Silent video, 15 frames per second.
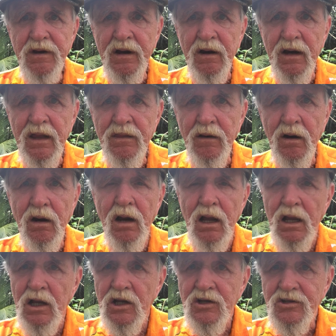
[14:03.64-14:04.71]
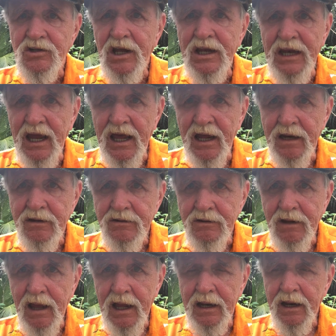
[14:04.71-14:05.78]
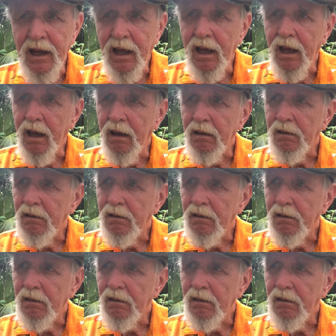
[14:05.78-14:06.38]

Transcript: here either. She did. She had to